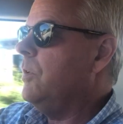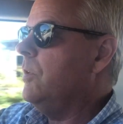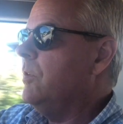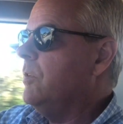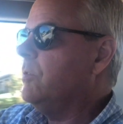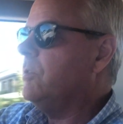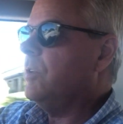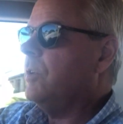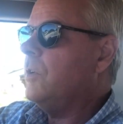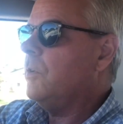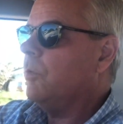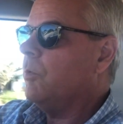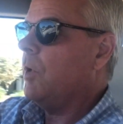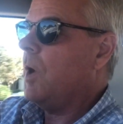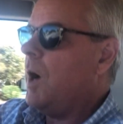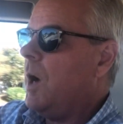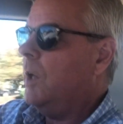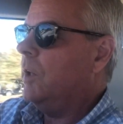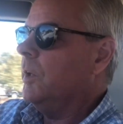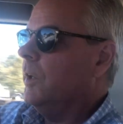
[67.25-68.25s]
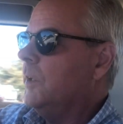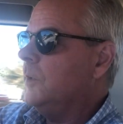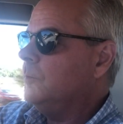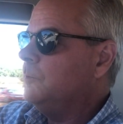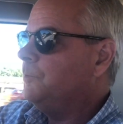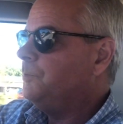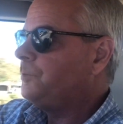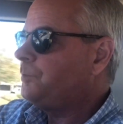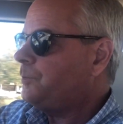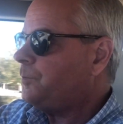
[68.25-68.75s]
the center of Raleigh.
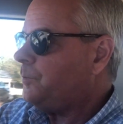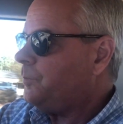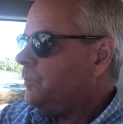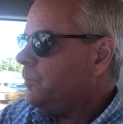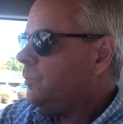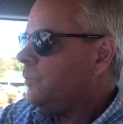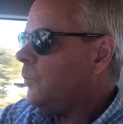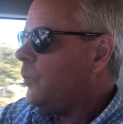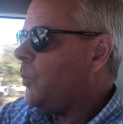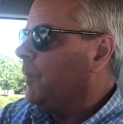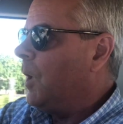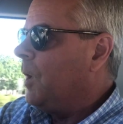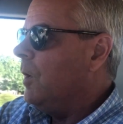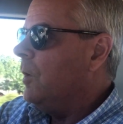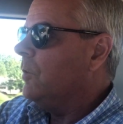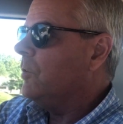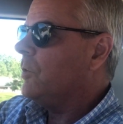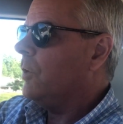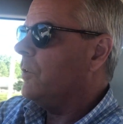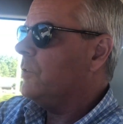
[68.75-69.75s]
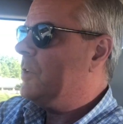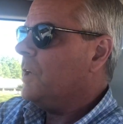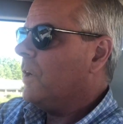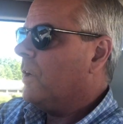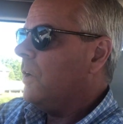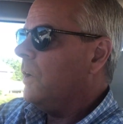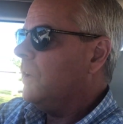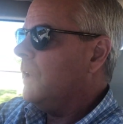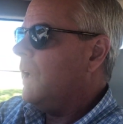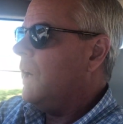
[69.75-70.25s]
Starts down
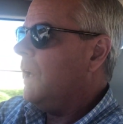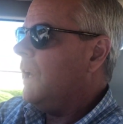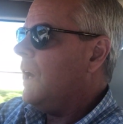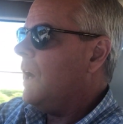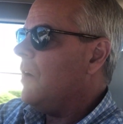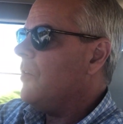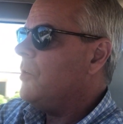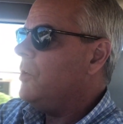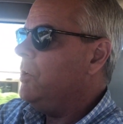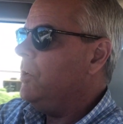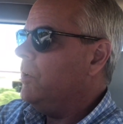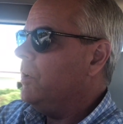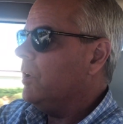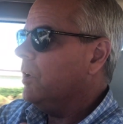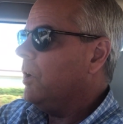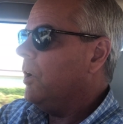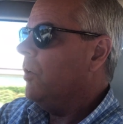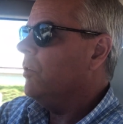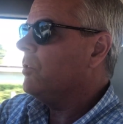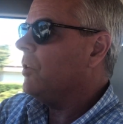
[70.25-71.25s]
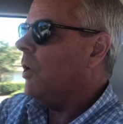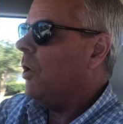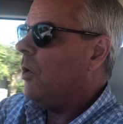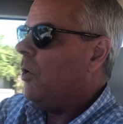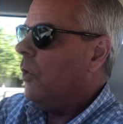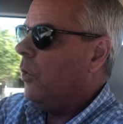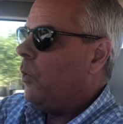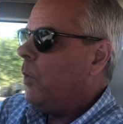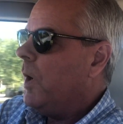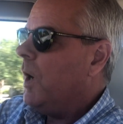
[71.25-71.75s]
on Atlantic Avenue and it goes
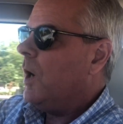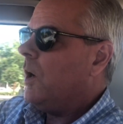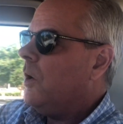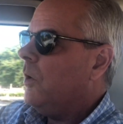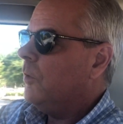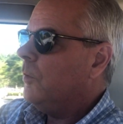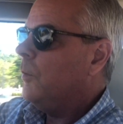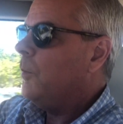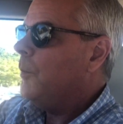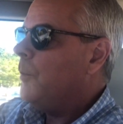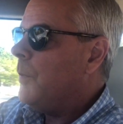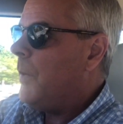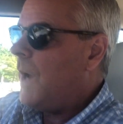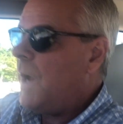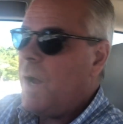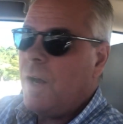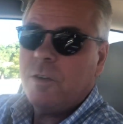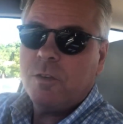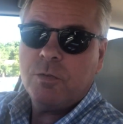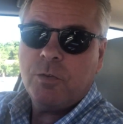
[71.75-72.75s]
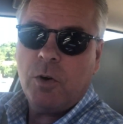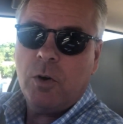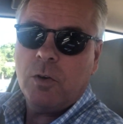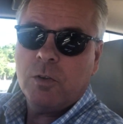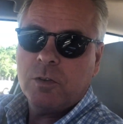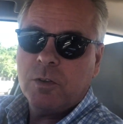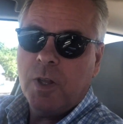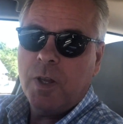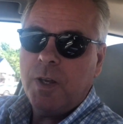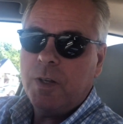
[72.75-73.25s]
all the way out past
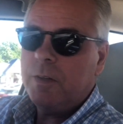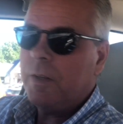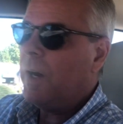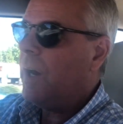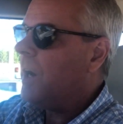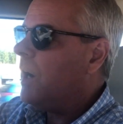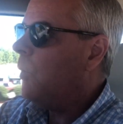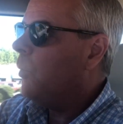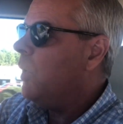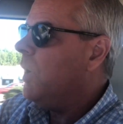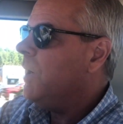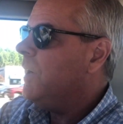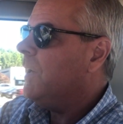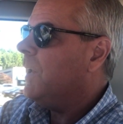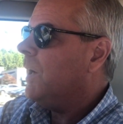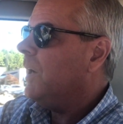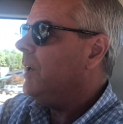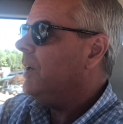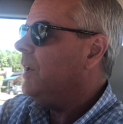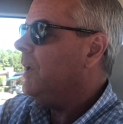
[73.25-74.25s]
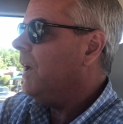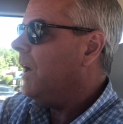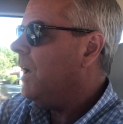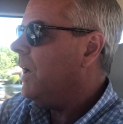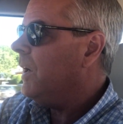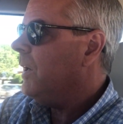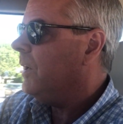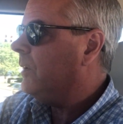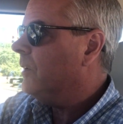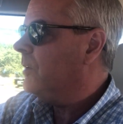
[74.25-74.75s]
Falls Lake to Highway 98.